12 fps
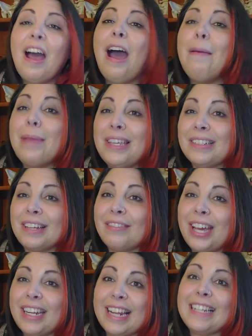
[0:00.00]
amazed I've
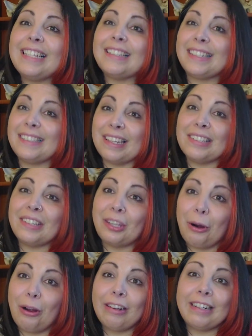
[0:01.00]
had any success in the
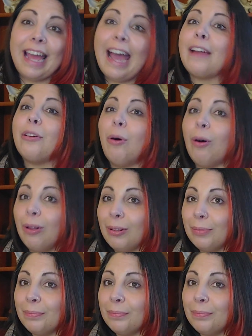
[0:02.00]
garden at all.